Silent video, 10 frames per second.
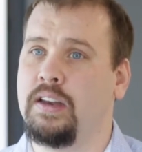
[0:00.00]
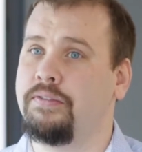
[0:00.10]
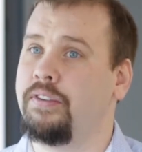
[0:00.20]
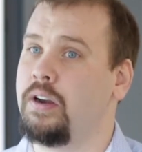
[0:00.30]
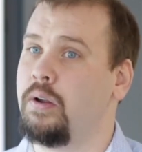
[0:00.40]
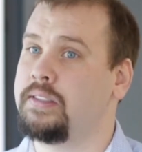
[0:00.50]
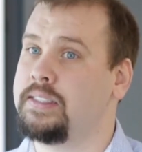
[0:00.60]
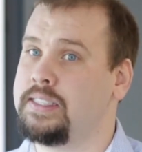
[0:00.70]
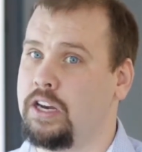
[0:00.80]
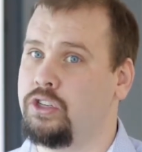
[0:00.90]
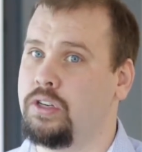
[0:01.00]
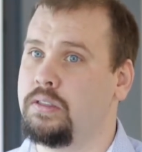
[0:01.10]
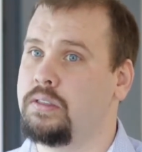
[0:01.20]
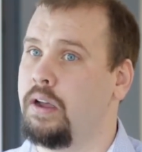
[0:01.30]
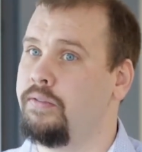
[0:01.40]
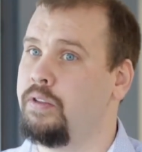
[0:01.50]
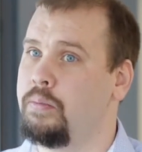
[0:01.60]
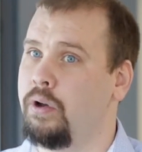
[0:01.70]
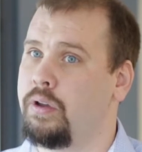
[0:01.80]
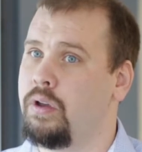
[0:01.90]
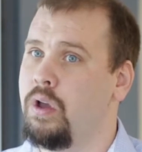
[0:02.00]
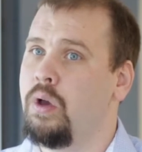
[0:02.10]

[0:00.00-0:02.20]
different sections of the book,